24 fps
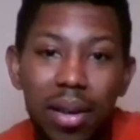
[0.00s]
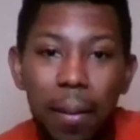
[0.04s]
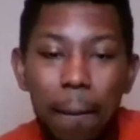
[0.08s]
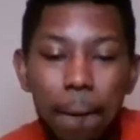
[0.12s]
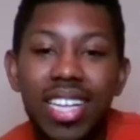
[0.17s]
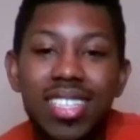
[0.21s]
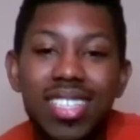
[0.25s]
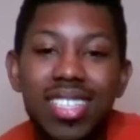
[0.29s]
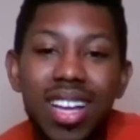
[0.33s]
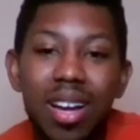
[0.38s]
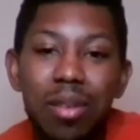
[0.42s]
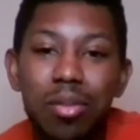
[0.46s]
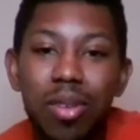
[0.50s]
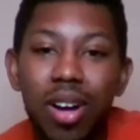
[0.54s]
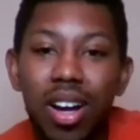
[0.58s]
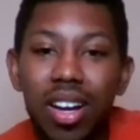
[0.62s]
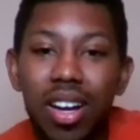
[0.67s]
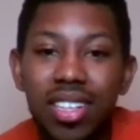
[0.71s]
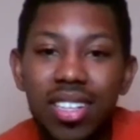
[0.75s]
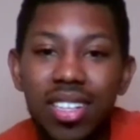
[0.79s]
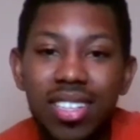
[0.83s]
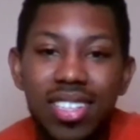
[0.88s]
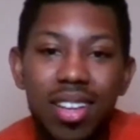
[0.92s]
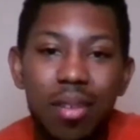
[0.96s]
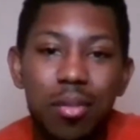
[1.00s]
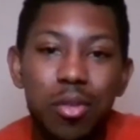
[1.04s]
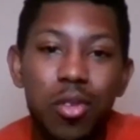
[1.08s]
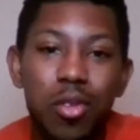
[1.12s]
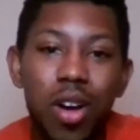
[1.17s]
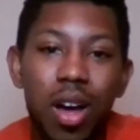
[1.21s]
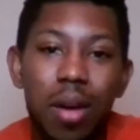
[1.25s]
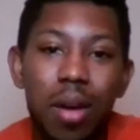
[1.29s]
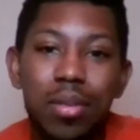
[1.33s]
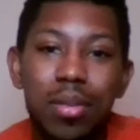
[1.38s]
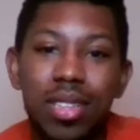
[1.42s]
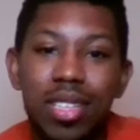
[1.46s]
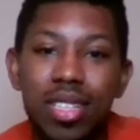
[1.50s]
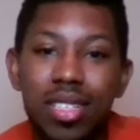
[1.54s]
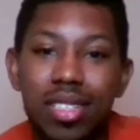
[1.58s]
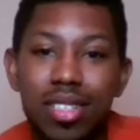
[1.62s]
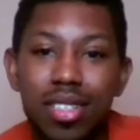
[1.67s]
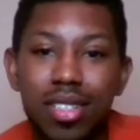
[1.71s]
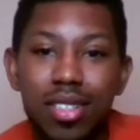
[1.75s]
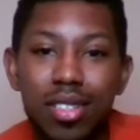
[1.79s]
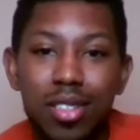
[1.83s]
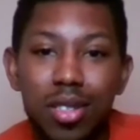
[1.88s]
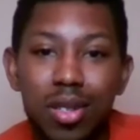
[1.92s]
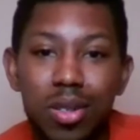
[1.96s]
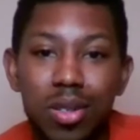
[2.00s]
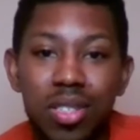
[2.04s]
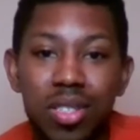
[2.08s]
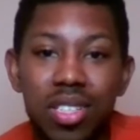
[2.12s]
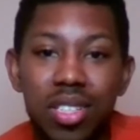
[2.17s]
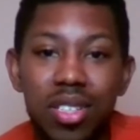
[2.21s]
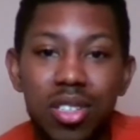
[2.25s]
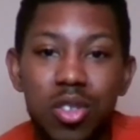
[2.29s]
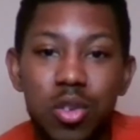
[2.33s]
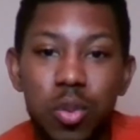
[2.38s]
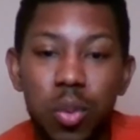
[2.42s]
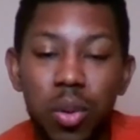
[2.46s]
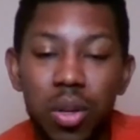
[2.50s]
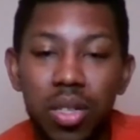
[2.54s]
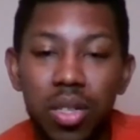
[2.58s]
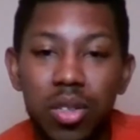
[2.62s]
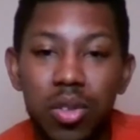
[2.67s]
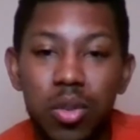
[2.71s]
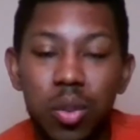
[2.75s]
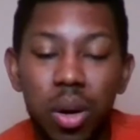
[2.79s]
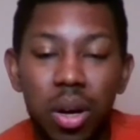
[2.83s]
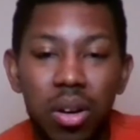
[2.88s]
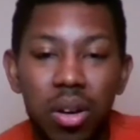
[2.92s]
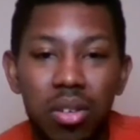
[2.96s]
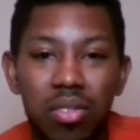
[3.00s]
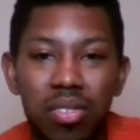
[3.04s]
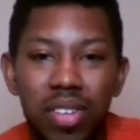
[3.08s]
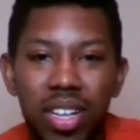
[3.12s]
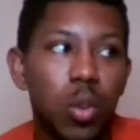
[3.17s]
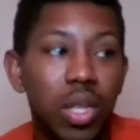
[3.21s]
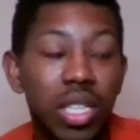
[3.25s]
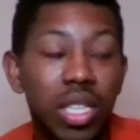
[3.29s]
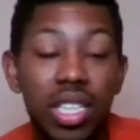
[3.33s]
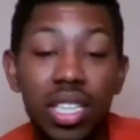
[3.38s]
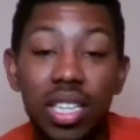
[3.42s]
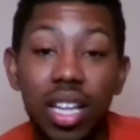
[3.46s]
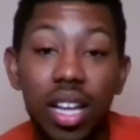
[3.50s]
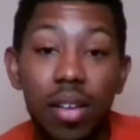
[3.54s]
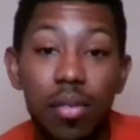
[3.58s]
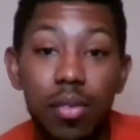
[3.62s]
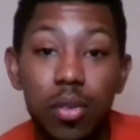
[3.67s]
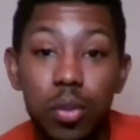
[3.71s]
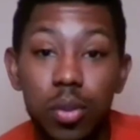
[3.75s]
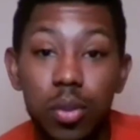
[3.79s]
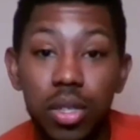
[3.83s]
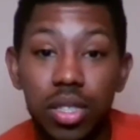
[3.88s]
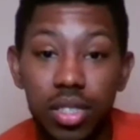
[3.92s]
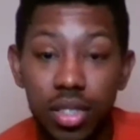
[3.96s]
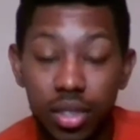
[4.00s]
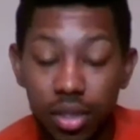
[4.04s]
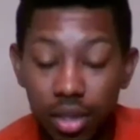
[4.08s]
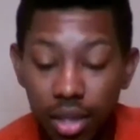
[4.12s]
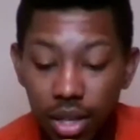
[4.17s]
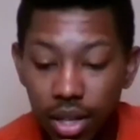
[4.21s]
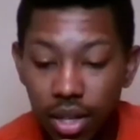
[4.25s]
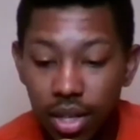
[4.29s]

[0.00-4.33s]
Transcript: A$AP Rocky is someone who I've been listening to since 2012, 2011 really.